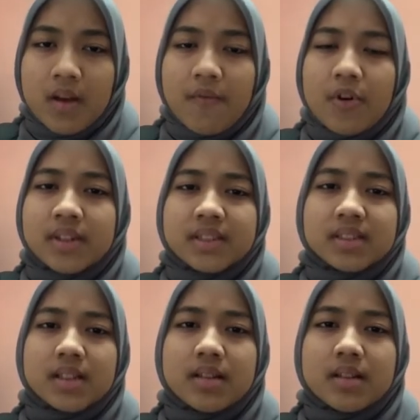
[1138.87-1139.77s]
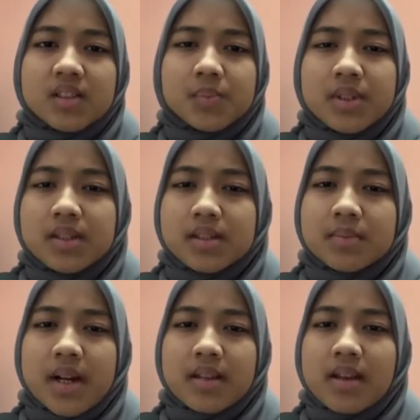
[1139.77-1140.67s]
For instance, a sprinter
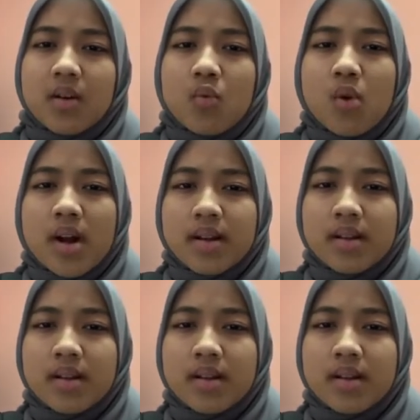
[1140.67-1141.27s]
might get one